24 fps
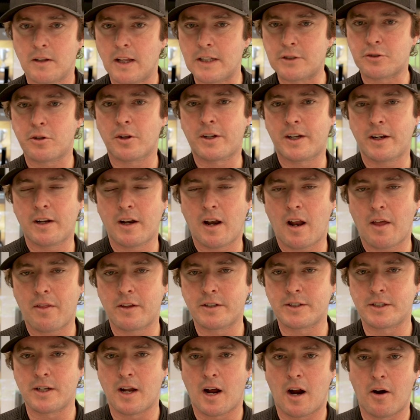Let's look at another
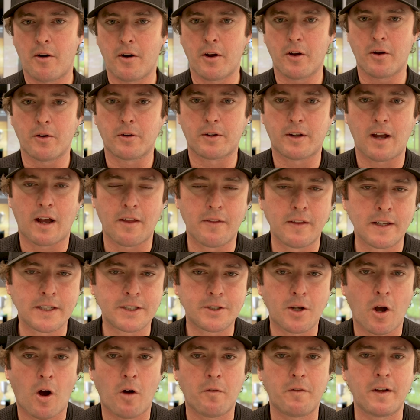scenario, okay? This
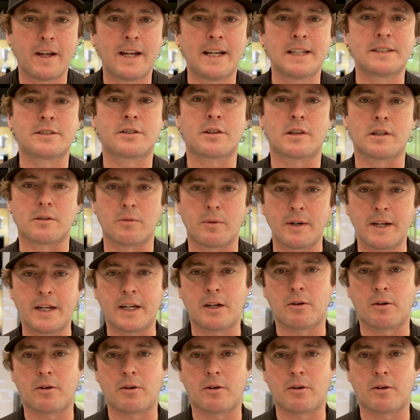golfer hits 3